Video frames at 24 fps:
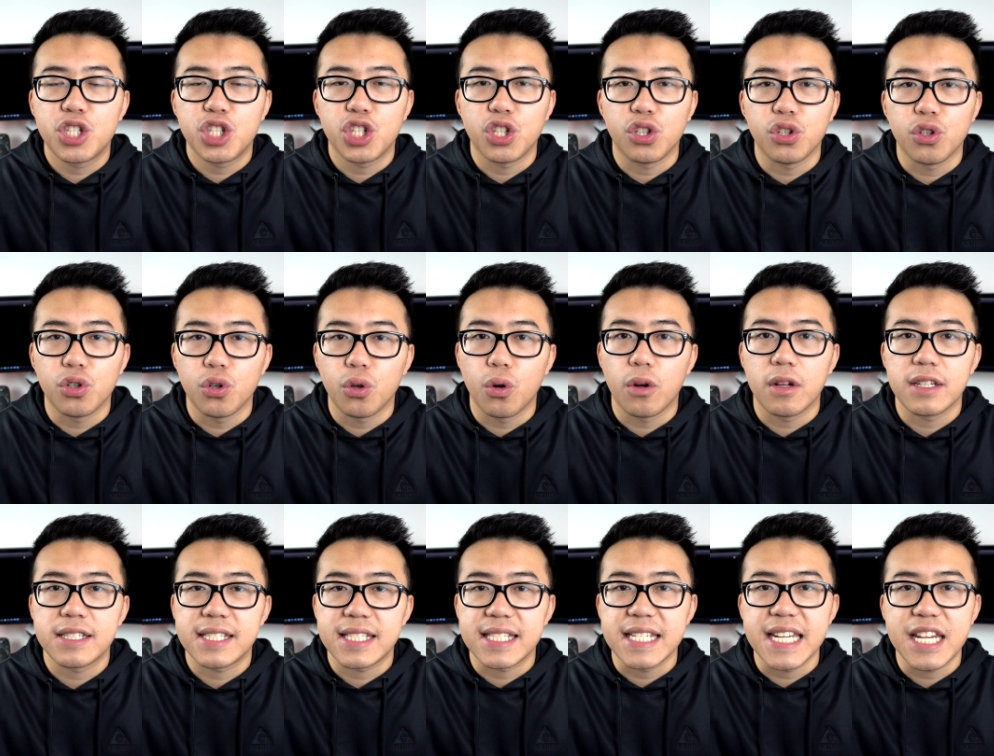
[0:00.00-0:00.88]
two
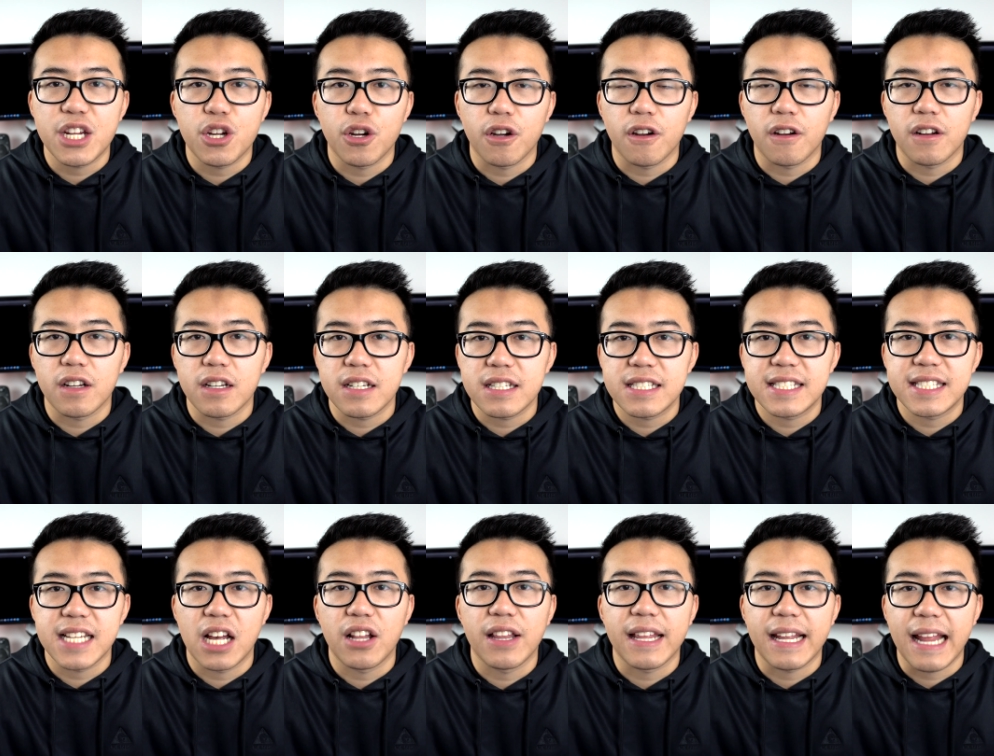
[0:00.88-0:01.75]
sneaker
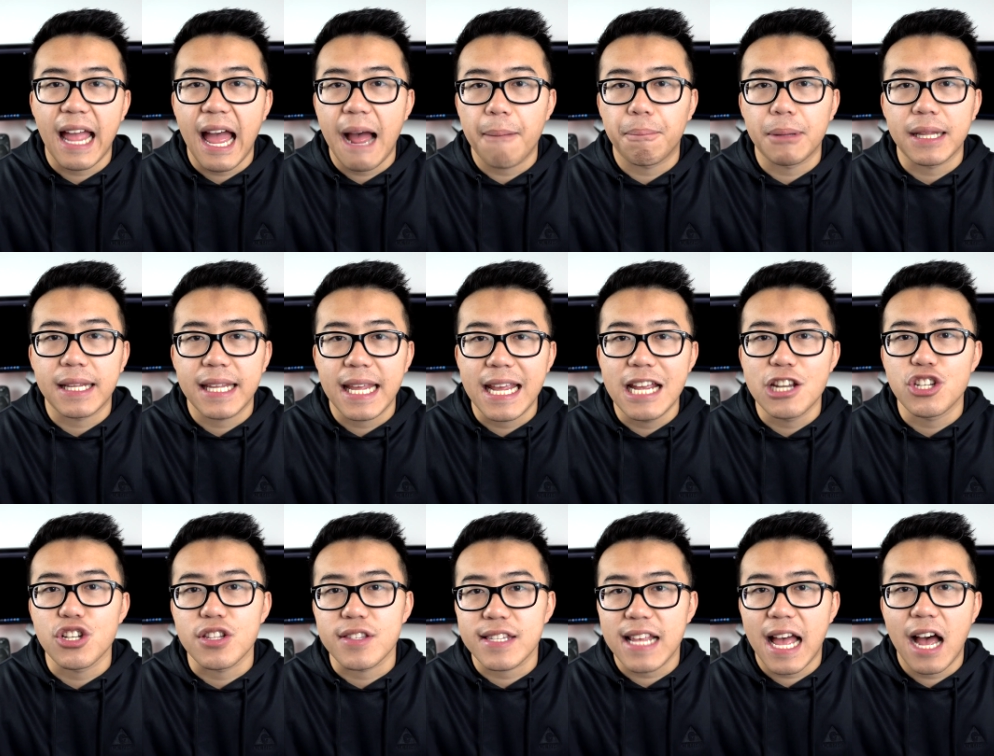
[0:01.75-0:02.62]
selling
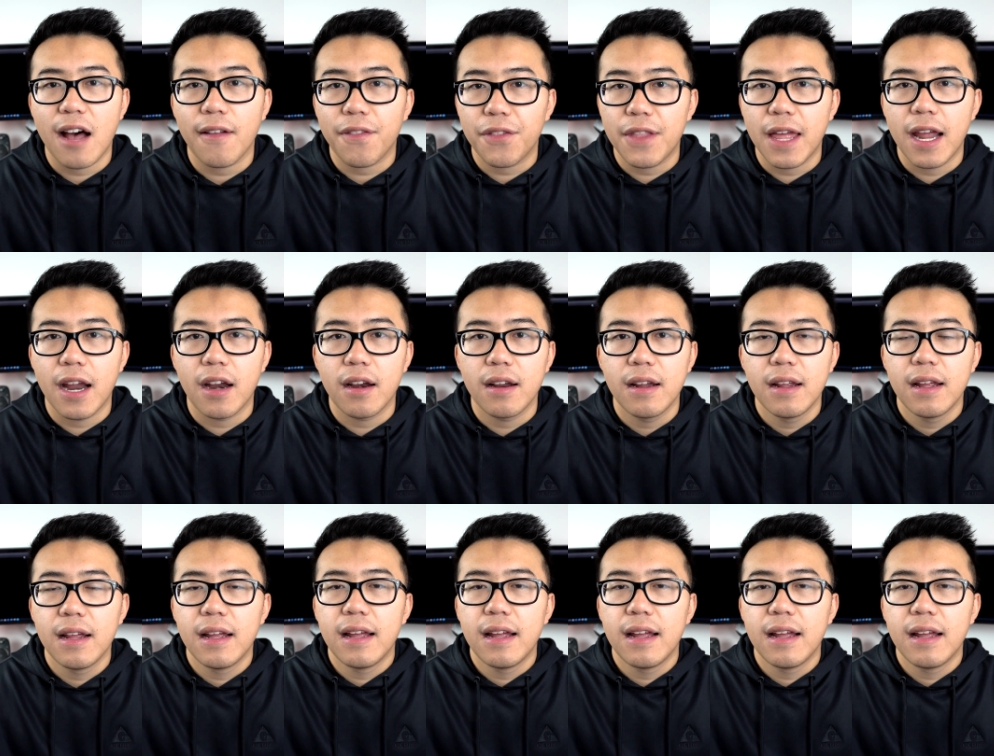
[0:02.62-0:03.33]
applications out there.